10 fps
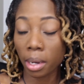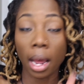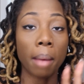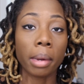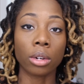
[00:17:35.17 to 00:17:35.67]

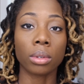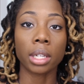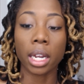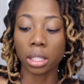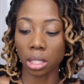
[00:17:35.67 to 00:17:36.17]
but I'm not
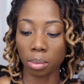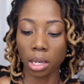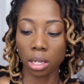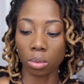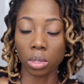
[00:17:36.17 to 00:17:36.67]
doing lashes
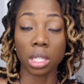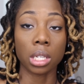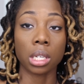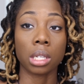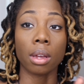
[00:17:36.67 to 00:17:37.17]
because this
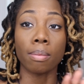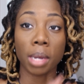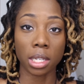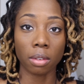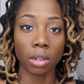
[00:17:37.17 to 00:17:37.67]
is a
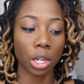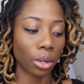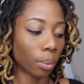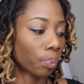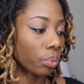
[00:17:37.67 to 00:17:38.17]
basic video.